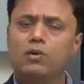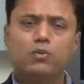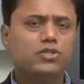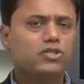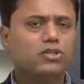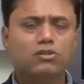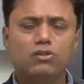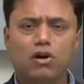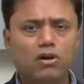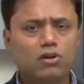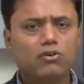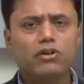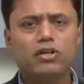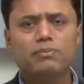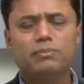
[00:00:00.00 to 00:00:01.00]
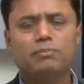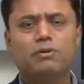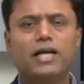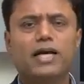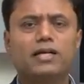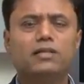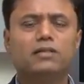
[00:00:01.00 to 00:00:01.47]
which are not going to be
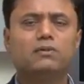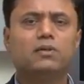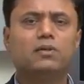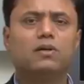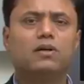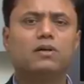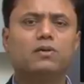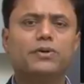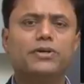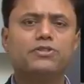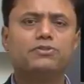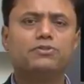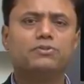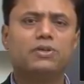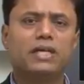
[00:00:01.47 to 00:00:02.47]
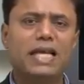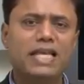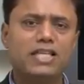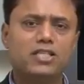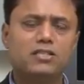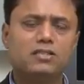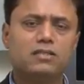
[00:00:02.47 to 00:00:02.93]
productive or not going to
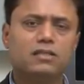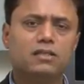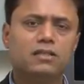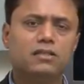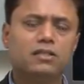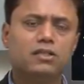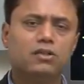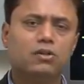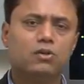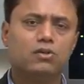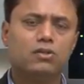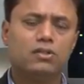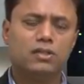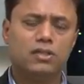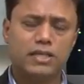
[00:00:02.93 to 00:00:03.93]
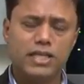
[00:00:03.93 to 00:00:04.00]
reach the growth,